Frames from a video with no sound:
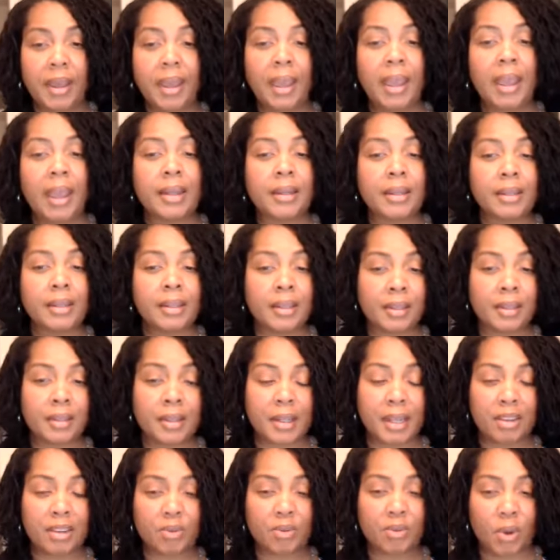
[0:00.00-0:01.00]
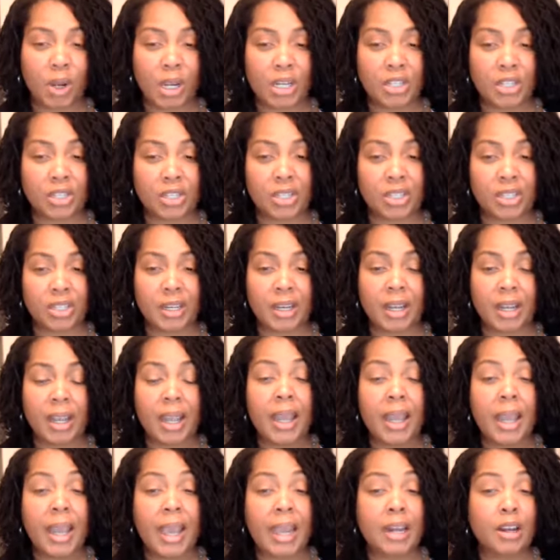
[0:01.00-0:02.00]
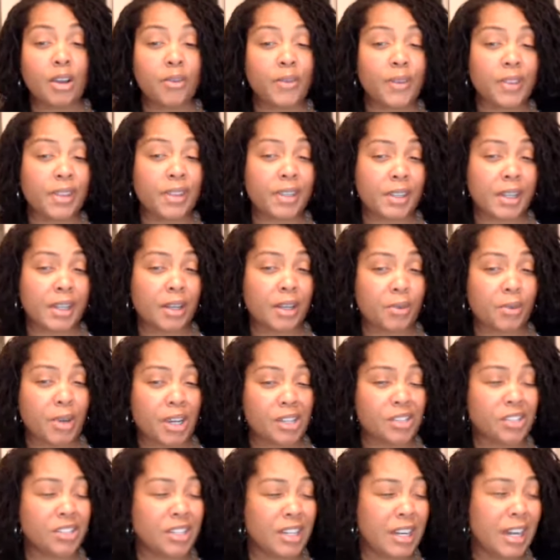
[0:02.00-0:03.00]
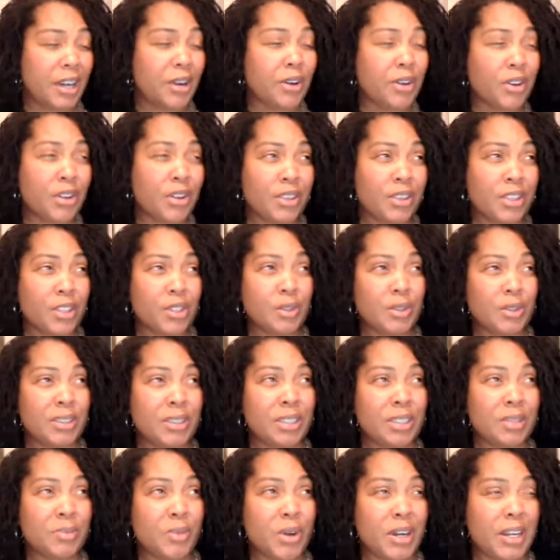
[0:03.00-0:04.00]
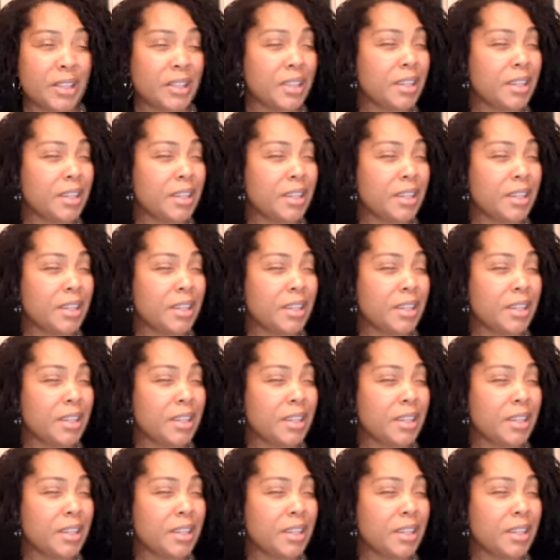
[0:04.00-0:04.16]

and in the state of Washington? I know for the state of Washington, I heard on the news this morning.